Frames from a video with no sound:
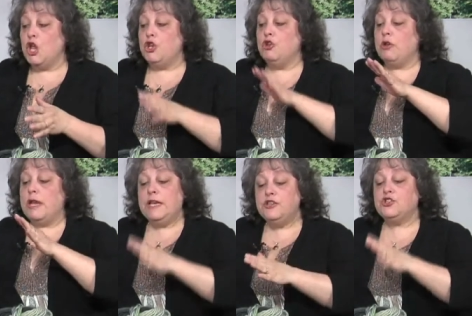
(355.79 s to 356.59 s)

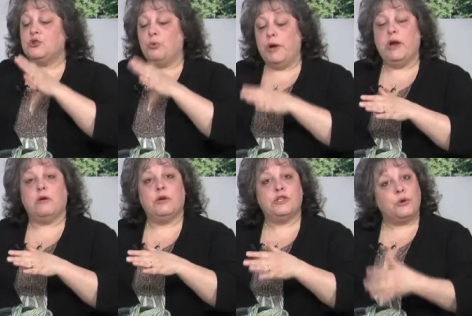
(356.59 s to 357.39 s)
each
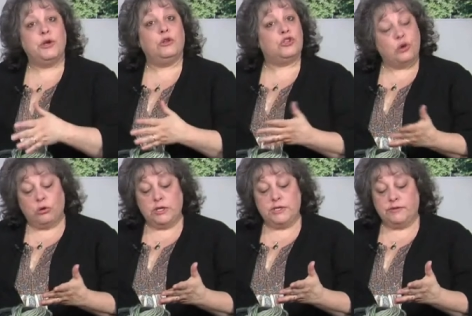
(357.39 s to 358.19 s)
square is going to look
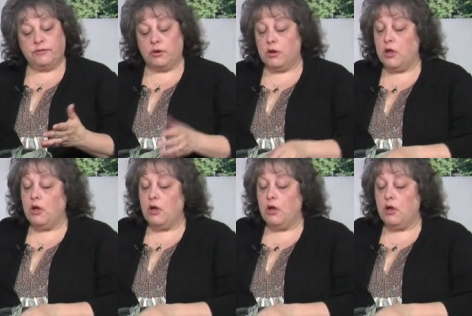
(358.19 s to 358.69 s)
totally different.